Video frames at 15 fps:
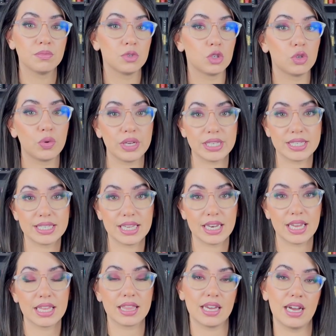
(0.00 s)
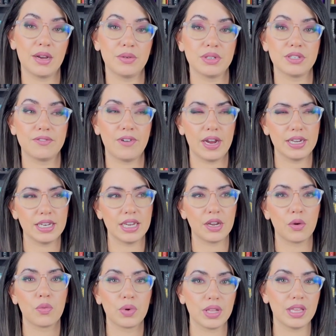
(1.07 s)
twists in it that I was finding
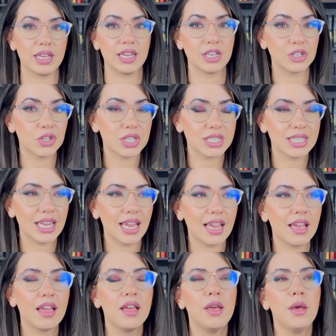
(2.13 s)
really interesting,